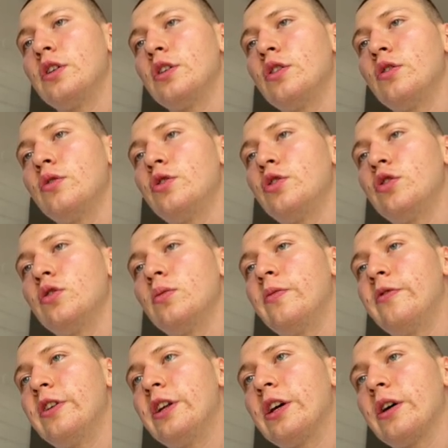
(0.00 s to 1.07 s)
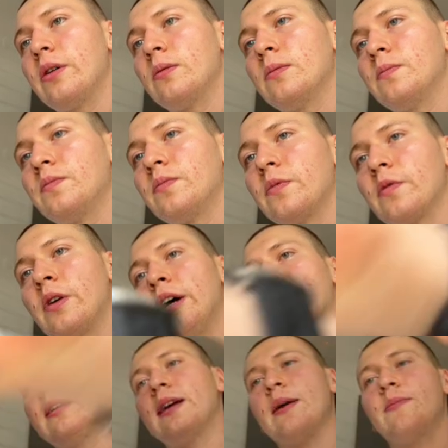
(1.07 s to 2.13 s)
YouTube video.
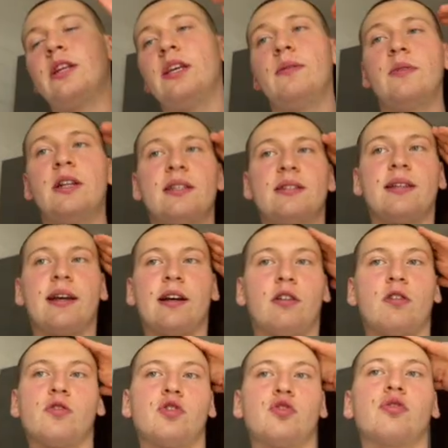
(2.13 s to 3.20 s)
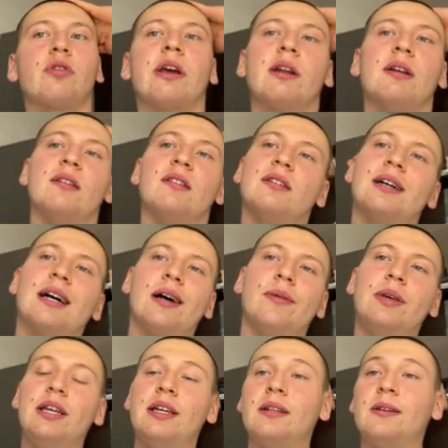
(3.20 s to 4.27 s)
Right, how many minutes did I concentrate? I
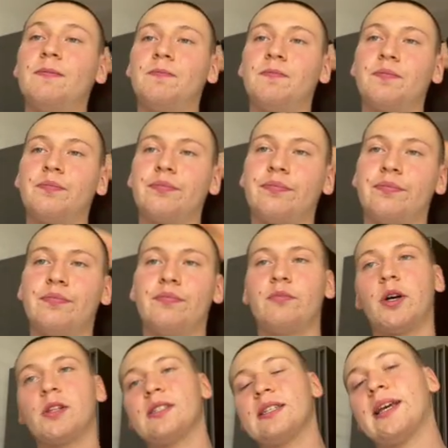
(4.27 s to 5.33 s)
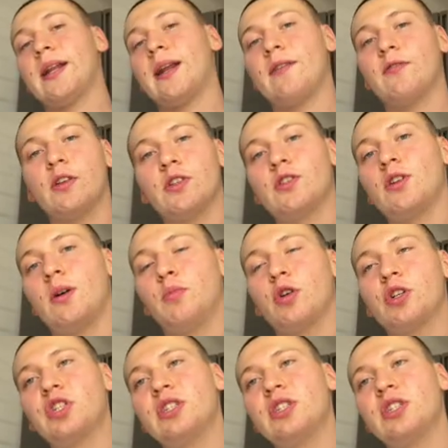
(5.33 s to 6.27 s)
mean, once again, I've got the stopwatch